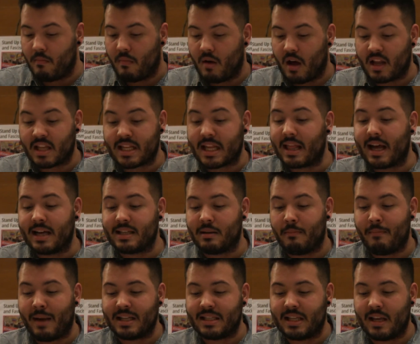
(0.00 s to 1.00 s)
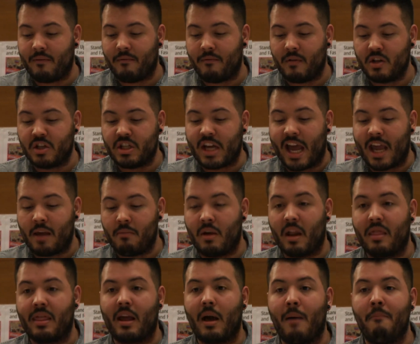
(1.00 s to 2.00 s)
I think that's a massive shame. I
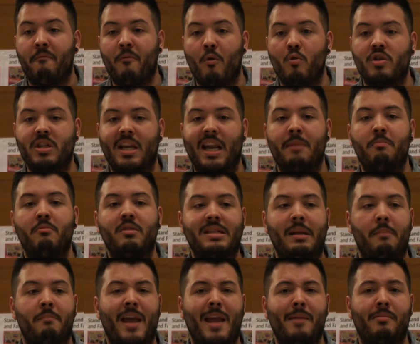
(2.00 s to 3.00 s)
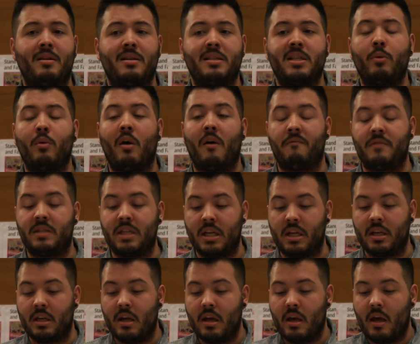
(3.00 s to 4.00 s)
think, unfortunately, Muslim people are too
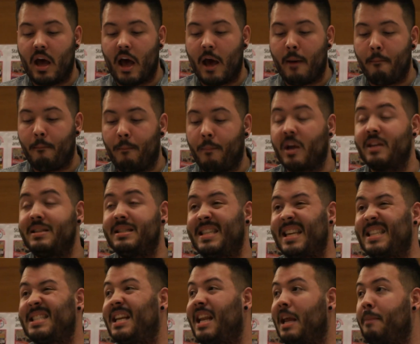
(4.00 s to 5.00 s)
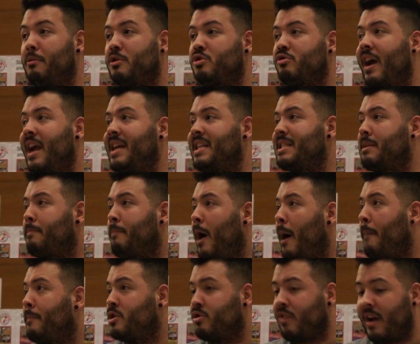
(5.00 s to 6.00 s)
often consistently portrayed as the
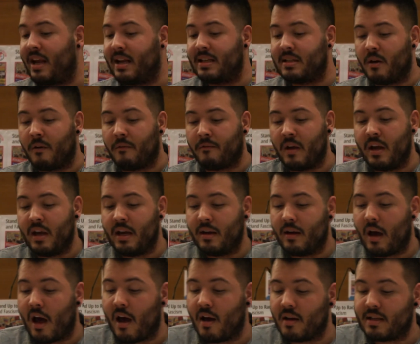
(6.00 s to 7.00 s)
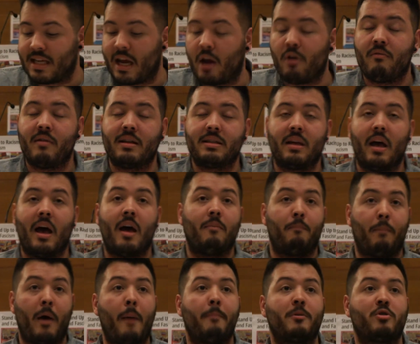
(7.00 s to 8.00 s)
perpetrators of
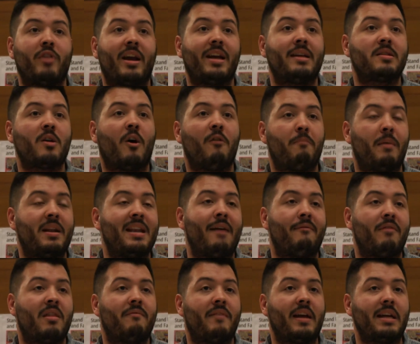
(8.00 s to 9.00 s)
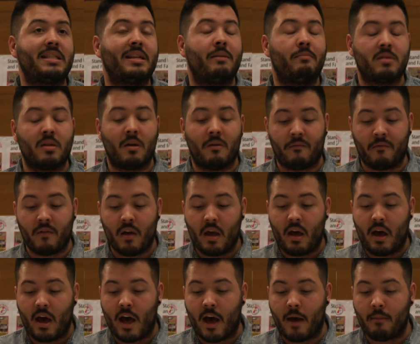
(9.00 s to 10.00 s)
but never the victims of
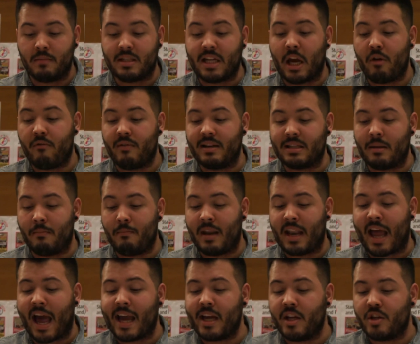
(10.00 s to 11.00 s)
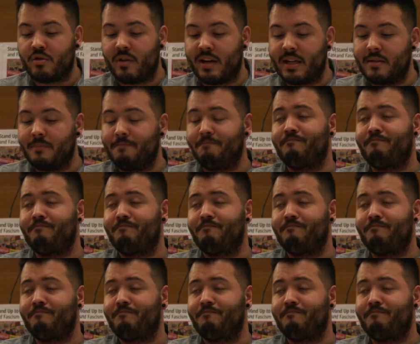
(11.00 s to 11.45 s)
terrorism and hatred.